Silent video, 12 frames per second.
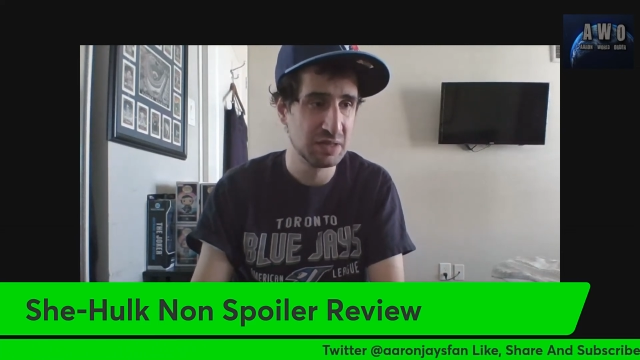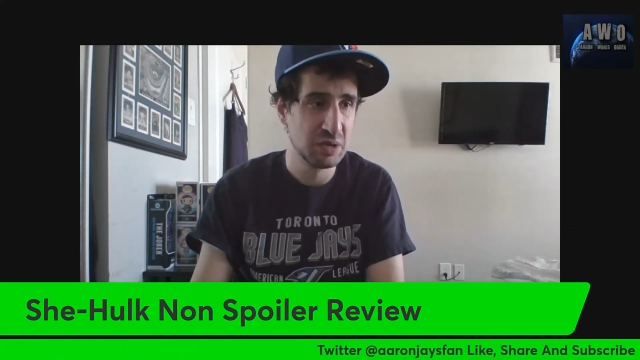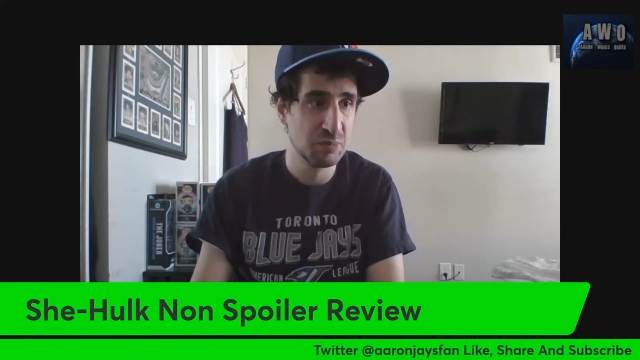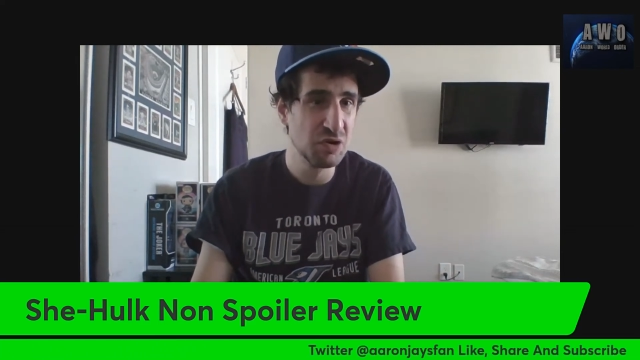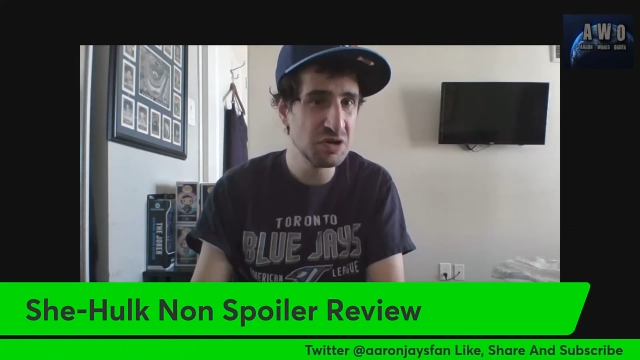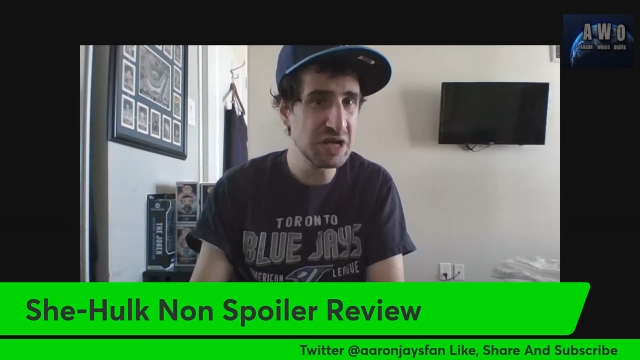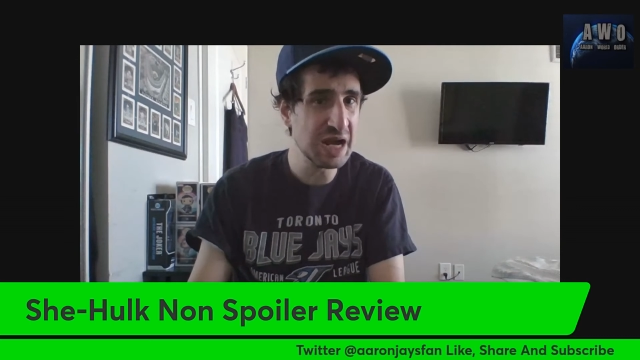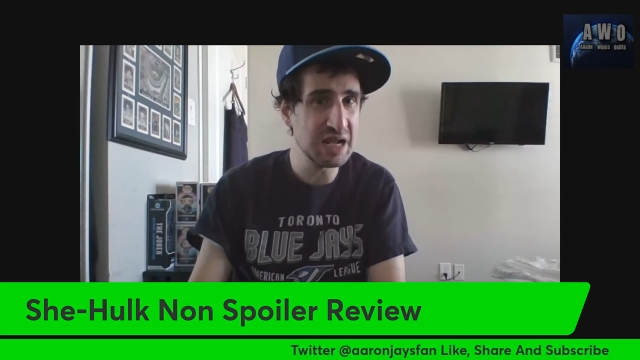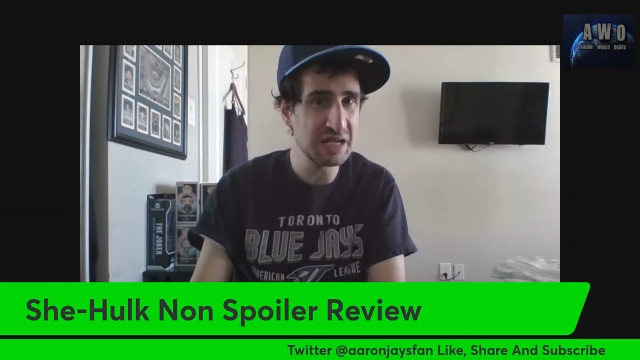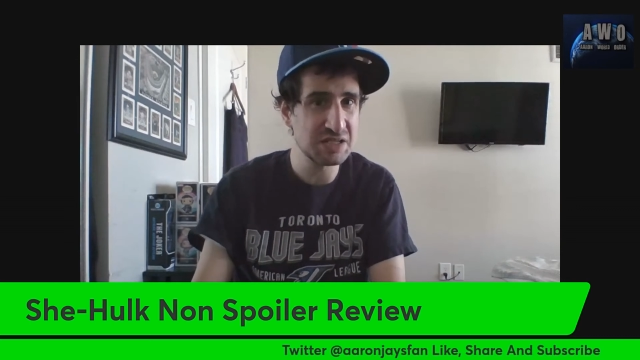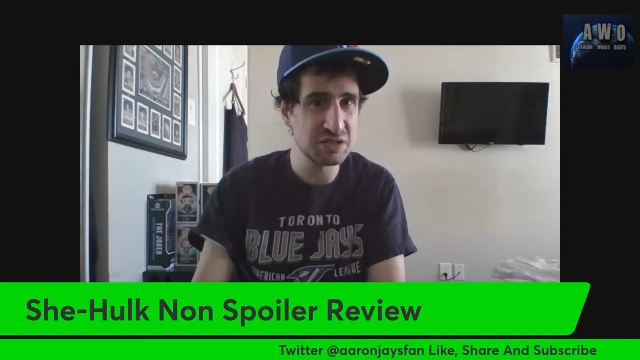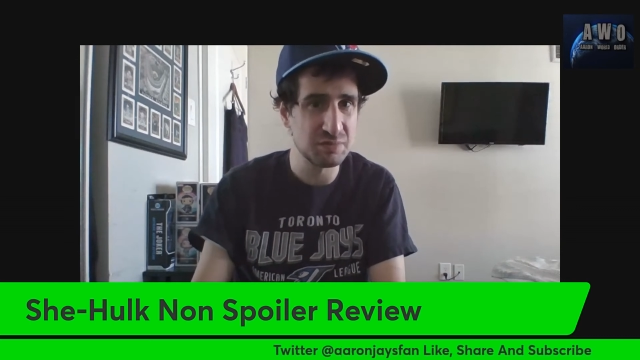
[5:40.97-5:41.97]
Moon Knight,
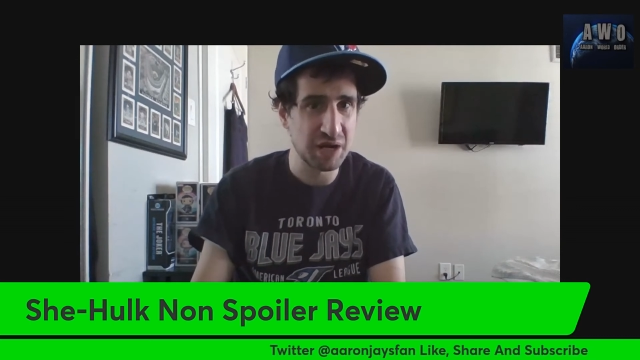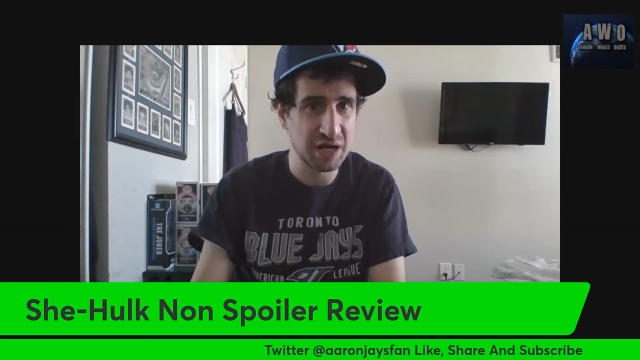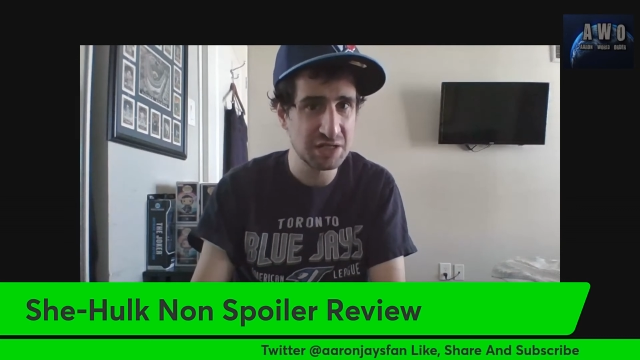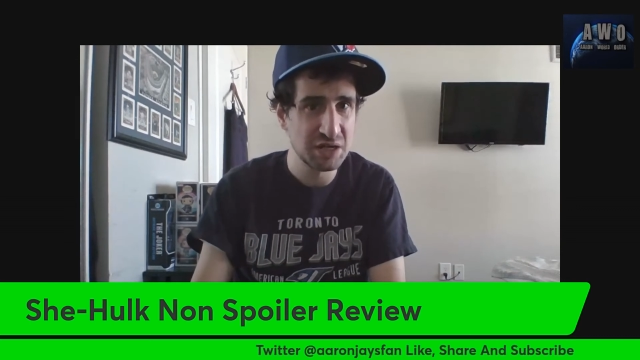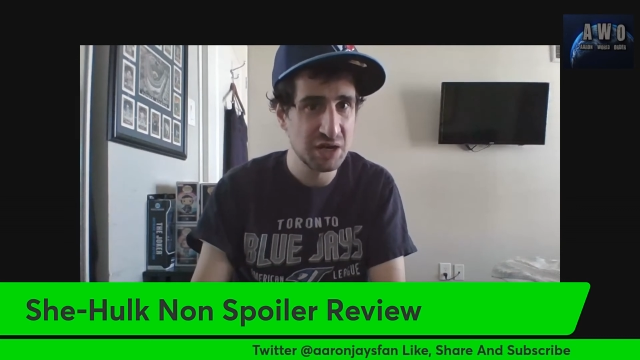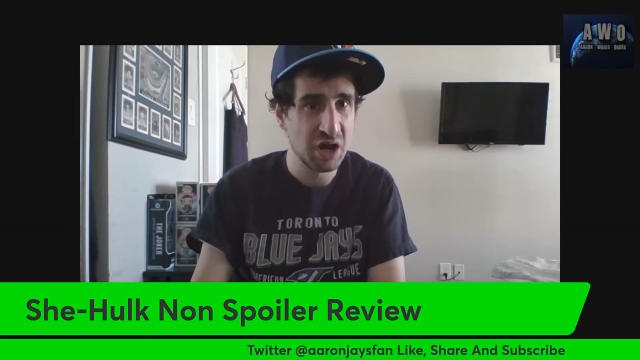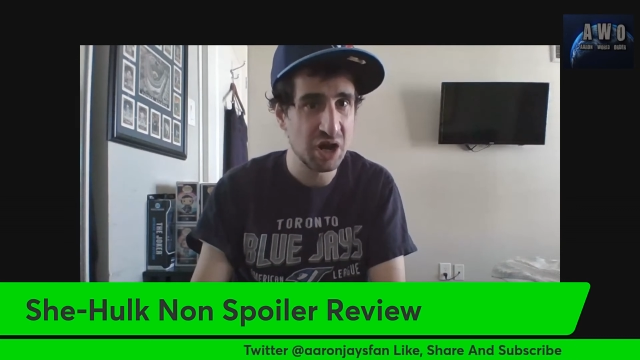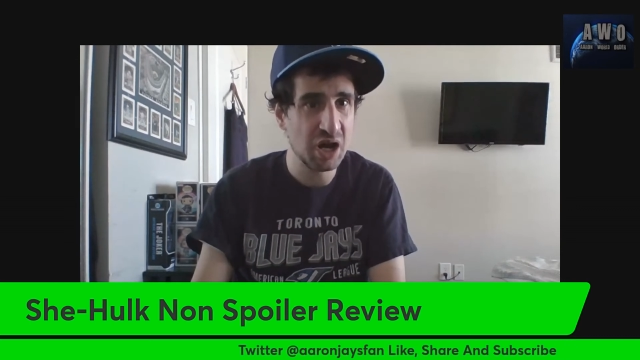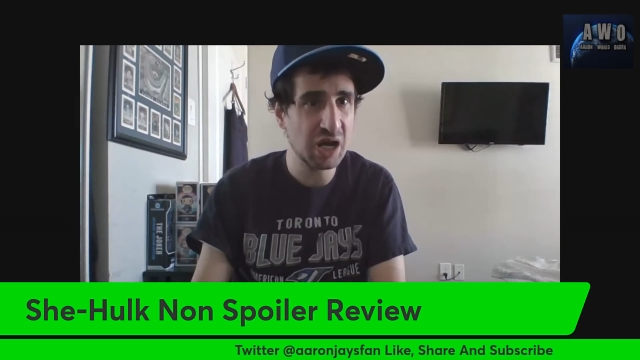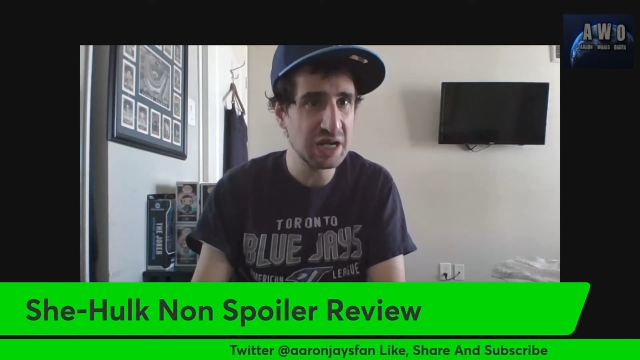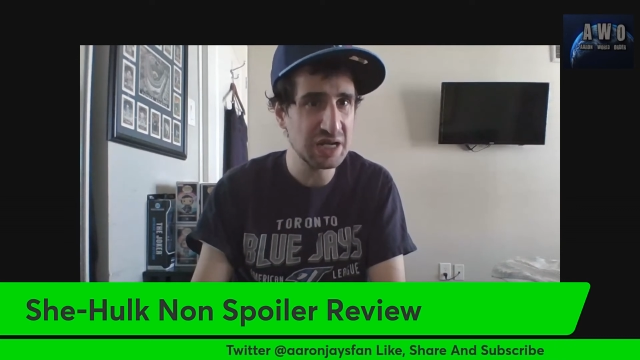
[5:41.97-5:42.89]
not so much. Hawkeye,